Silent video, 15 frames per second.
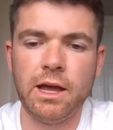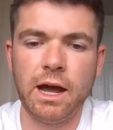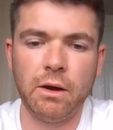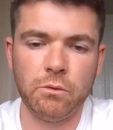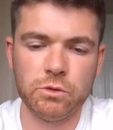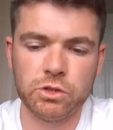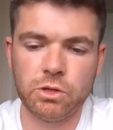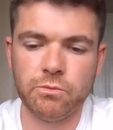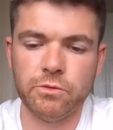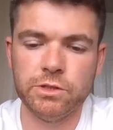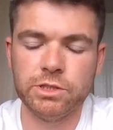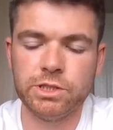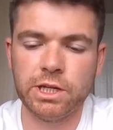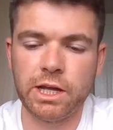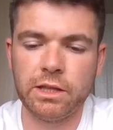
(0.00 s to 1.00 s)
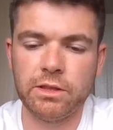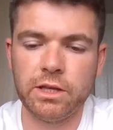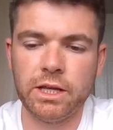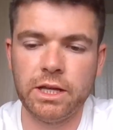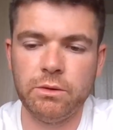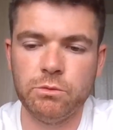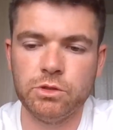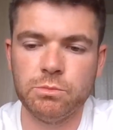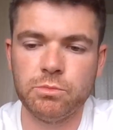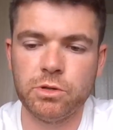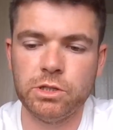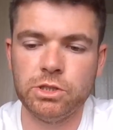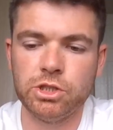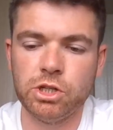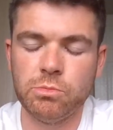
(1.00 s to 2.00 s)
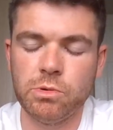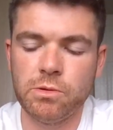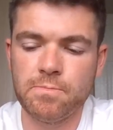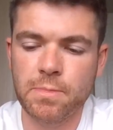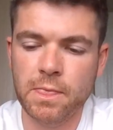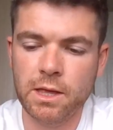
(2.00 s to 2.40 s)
I was convinced again that it was a brain tumor.